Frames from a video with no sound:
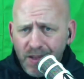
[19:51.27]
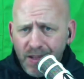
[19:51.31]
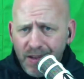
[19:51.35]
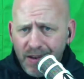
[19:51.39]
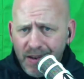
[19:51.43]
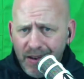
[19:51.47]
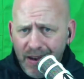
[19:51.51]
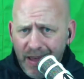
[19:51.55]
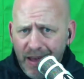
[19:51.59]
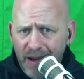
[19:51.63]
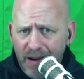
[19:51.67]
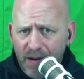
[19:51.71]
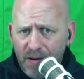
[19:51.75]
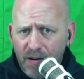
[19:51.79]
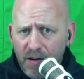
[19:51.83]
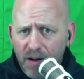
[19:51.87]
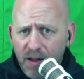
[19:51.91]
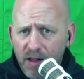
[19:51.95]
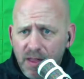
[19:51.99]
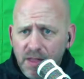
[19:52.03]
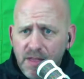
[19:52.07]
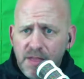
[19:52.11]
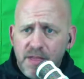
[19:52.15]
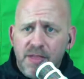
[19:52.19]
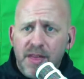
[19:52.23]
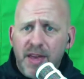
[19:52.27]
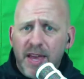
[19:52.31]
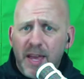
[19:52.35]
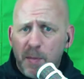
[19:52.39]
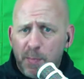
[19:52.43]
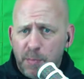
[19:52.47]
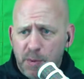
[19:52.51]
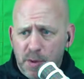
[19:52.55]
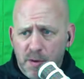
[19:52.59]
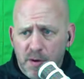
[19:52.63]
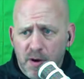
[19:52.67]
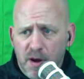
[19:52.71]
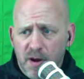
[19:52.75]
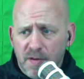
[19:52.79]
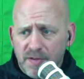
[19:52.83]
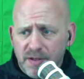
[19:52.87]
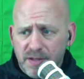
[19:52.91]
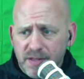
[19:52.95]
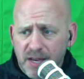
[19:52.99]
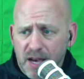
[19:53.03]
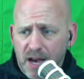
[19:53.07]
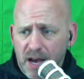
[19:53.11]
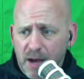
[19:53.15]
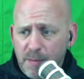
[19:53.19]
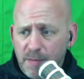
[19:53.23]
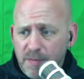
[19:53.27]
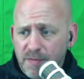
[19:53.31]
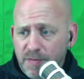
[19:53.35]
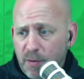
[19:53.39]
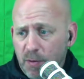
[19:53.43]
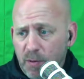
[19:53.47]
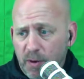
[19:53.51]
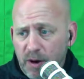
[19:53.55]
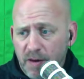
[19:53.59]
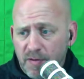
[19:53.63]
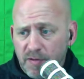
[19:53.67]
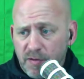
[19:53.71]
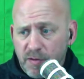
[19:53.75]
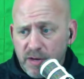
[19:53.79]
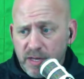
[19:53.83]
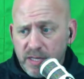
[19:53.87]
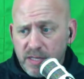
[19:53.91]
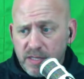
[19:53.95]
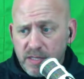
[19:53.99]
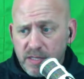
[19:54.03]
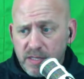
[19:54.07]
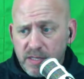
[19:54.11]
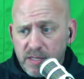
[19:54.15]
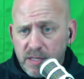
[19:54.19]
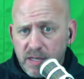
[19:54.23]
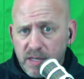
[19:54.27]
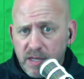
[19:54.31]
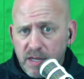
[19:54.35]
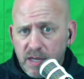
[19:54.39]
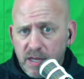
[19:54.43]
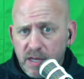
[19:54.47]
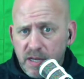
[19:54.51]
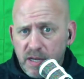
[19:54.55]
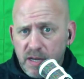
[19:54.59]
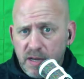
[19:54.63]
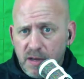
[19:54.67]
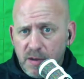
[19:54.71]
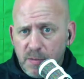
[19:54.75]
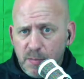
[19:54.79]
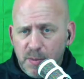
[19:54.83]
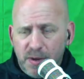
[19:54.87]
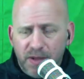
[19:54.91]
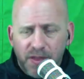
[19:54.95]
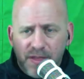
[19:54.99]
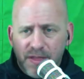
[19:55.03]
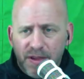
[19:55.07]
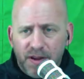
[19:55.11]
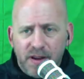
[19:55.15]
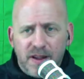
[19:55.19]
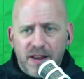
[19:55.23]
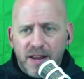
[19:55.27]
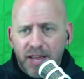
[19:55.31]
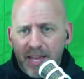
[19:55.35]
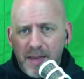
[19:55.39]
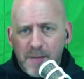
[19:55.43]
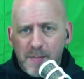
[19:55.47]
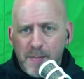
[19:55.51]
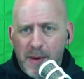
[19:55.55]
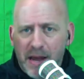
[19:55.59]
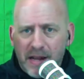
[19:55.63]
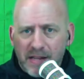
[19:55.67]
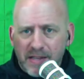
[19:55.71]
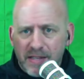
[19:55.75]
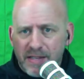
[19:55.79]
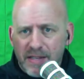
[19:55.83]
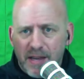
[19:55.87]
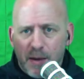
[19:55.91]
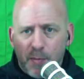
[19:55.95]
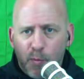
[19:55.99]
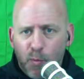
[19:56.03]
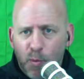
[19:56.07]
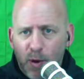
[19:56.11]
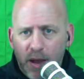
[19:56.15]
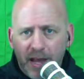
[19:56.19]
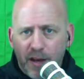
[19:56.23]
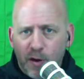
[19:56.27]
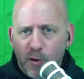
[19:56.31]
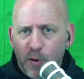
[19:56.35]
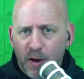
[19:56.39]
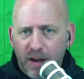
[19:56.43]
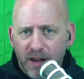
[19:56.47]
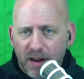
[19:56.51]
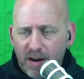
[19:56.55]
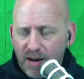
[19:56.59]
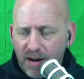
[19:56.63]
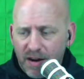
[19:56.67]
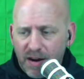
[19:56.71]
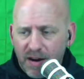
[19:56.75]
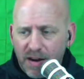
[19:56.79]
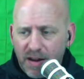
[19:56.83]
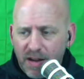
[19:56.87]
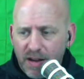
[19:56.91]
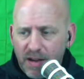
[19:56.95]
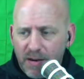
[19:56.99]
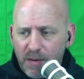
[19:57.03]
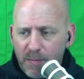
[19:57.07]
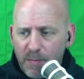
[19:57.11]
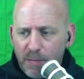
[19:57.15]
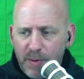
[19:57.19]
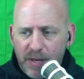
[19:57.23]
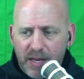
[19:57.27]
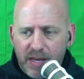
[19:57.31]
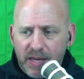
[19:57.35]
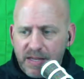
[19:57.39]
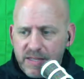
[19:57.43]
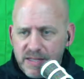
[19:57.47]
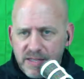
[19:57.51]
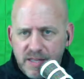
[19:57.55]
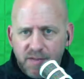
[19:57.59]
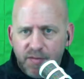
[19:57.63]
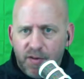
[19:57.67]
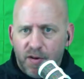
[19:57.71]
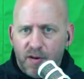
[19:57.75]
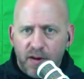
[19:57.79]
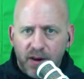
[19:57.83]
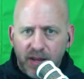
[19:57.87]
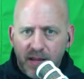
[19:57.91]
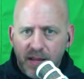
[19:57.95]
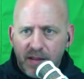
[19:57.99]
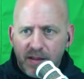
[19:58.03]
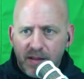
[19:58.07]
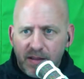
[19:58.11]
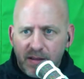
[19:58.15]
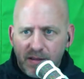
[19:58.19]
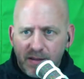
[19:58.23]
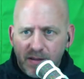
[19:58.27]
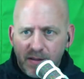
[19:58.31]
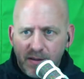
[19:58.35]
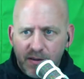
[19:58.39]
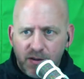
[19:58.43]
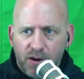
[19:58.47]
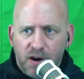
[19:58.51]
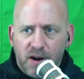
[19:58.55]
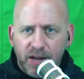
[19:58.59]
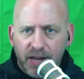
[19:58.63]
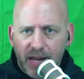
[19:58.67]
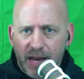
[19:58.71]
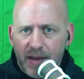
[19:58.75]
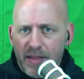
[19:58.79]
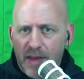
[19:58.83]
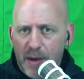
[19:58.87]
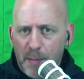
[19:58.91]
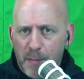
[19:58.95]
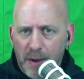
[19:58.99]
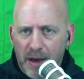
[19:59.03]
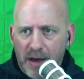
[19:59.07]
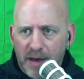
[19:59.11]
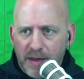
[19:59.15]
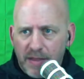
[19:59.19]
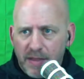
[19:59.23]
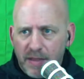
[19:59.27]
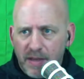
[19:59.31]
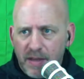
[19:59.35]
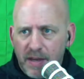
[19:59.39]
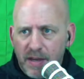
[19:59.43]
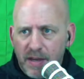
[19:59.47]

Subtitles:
now they get blown off the top for whatever reason, But they're going to get back to the top way quicker because they've already gone down that path,